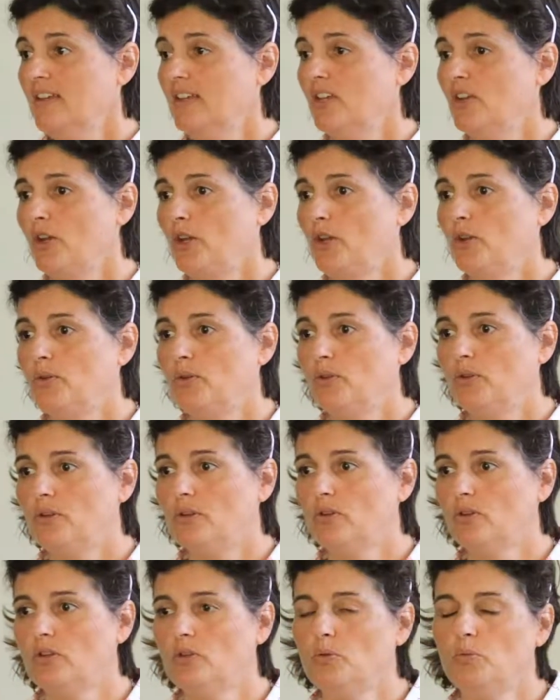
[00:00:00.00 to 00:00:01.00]
you know,
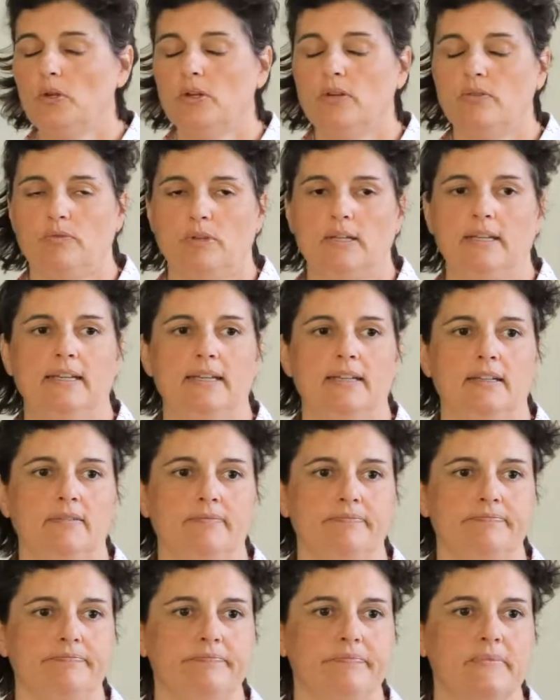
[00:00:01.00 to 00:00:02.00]
you weren't really
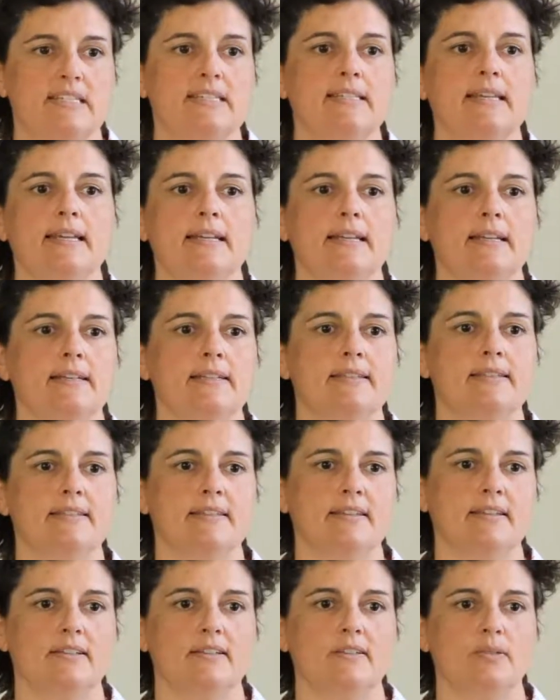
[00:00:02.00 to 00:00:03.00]
seen
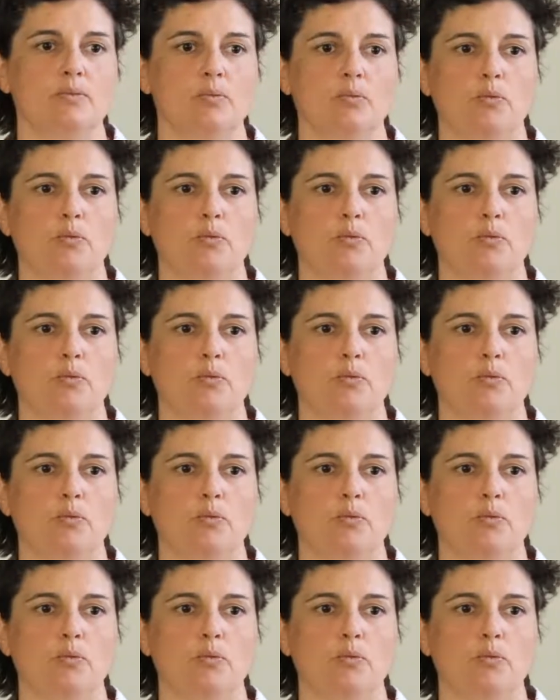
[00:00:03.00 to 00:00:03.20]
as